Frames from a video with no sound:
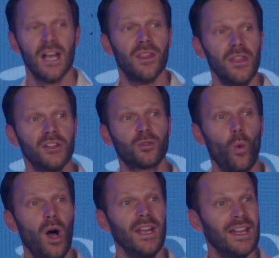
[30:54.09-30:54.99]
this
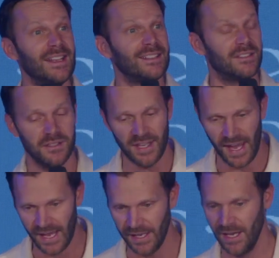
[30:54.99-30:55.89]
one is
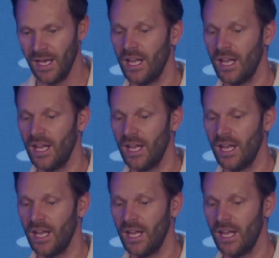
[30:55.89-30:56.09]
dead.